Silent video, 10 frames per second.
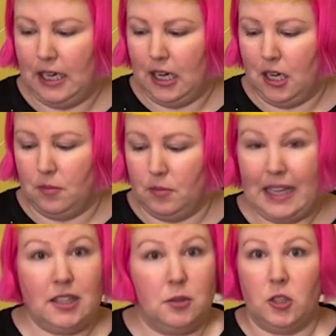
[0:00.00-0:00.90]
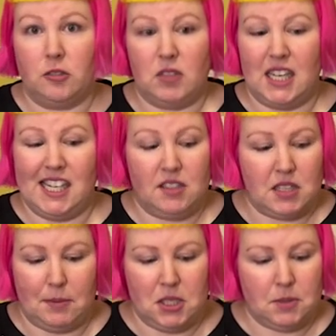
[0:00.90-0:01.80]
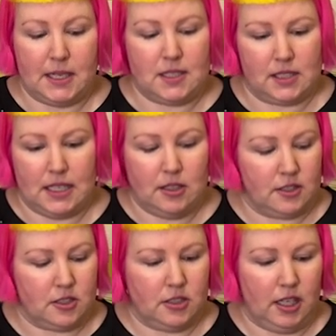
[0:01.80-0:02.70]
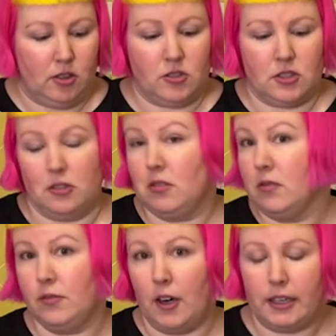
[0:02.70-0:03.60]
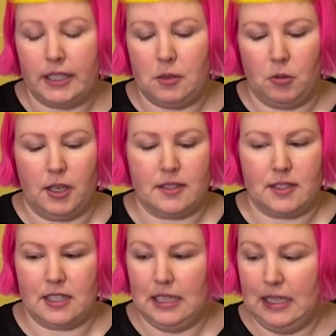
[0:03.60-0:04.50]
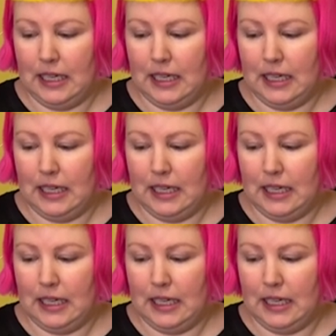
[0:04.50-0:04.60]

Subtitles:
And there weren't any damaged pieces either. So yeah, also very impressed.